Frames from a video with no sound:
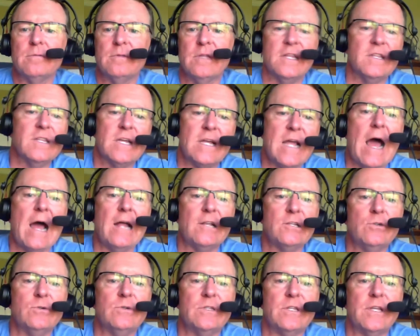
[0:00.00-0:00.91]
than the
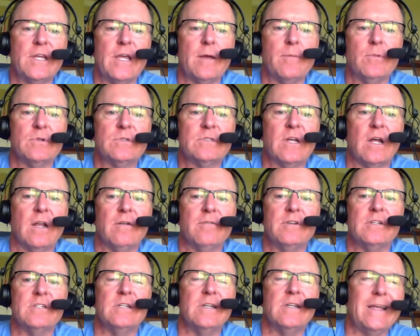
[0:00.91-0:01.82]
guy doing the game on
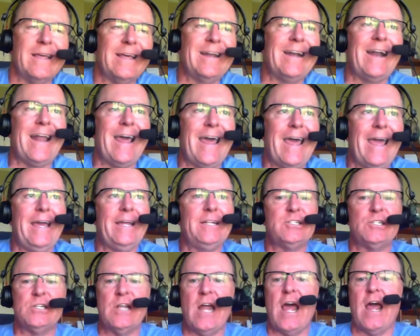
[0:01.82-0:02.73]
television in an
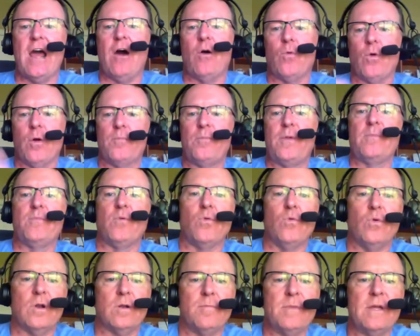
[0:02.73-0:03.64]
age now where
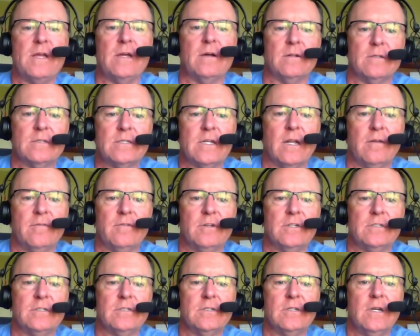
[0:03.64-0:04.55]
people want to be on
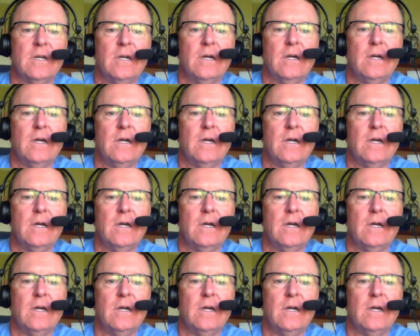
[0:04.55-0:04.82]
television